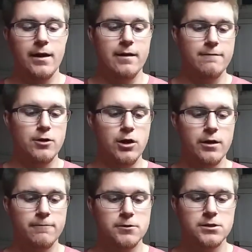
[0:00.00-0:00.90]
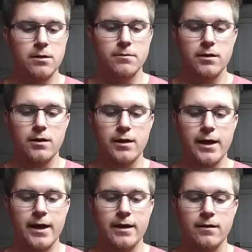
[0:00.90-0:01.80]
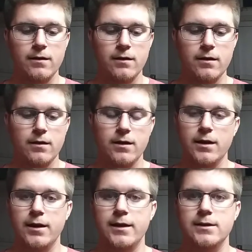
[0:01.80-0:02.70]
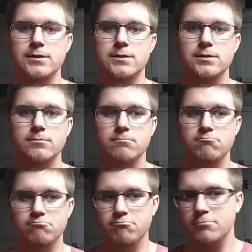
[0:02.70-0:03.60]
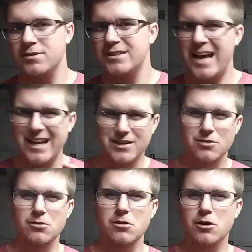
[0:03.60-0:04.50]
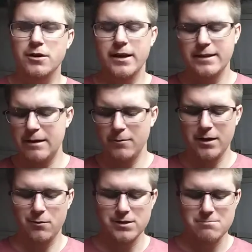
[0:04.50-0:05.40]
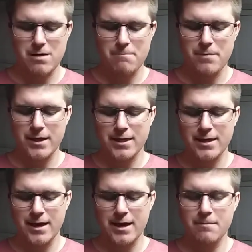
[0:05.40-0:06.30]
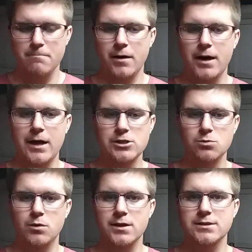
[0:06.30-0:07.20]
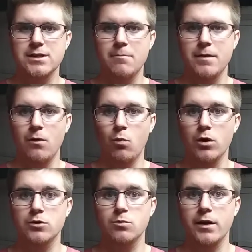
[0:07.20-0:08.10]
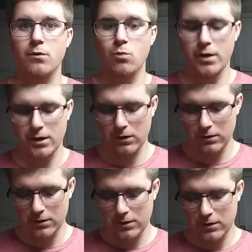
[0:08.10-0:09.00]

If you're looking for something that is tactical looking, that really wasn't my big thing, but I just wanted something that worked really well.